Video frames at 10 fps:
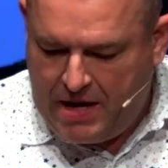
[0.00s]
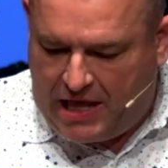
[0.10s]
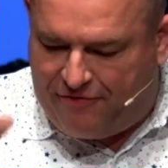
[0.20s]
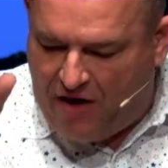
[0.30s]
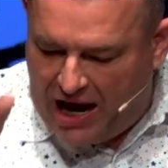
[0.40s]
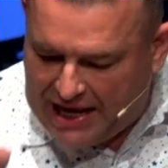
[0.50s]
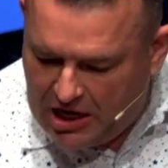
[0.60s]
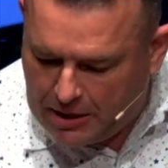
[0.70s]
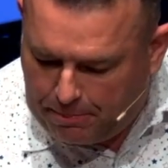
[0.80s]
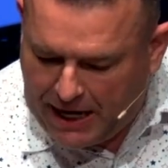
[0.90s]
They finally get
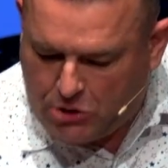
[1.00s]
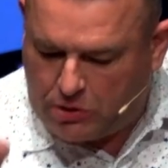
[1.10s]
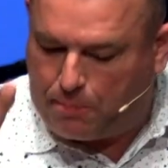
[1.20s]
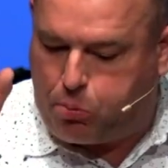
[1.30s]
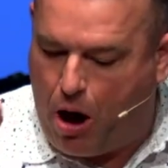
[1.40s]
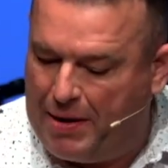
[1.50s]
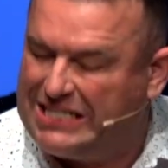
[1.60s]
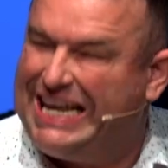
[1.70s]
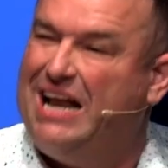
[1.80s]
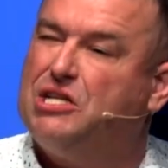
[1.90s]
to the place where the
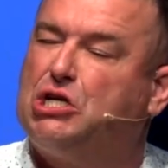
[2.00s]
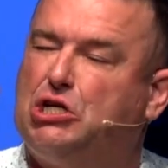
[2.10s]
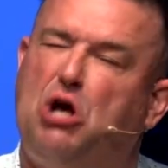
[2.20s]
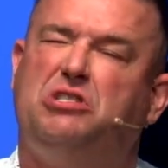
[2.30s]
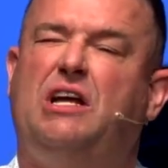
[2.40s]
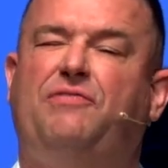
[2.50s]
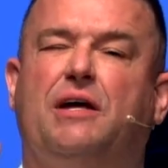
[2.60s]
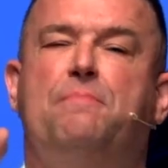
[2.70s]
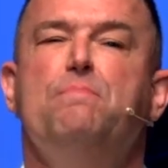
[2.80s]
promised land is close enough to